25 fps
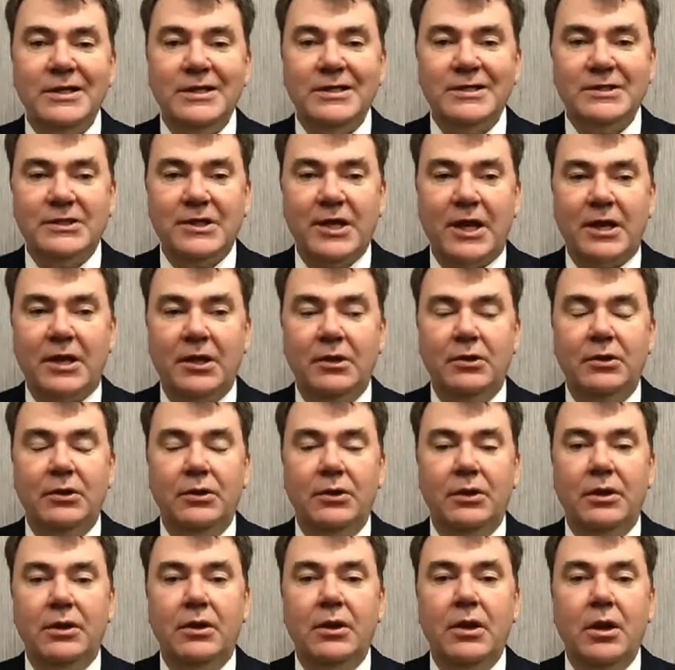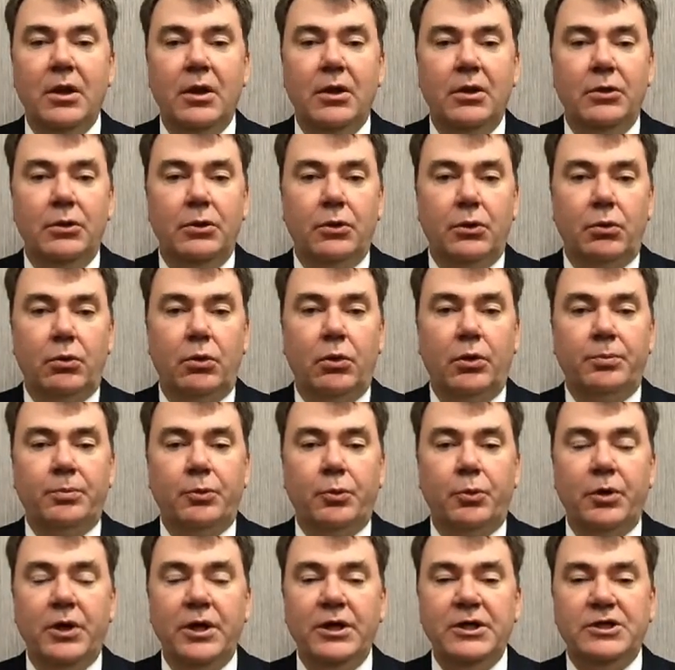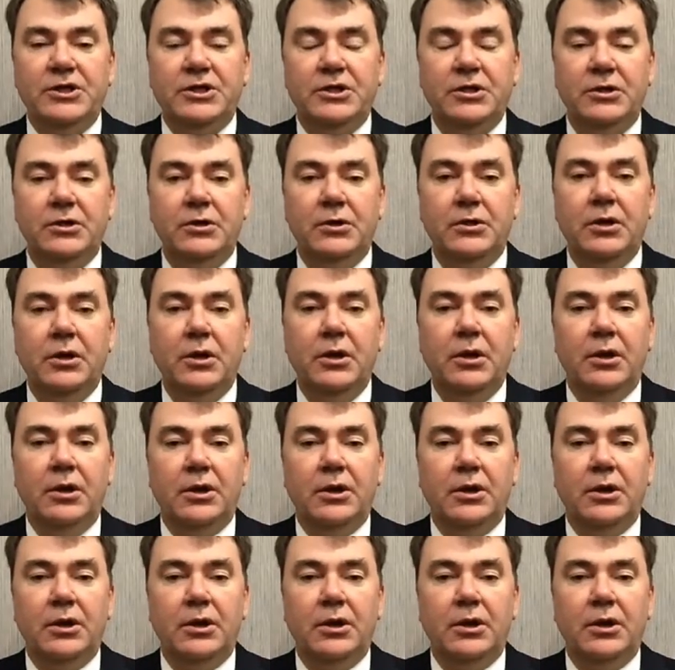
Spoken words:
Secondly, the corporation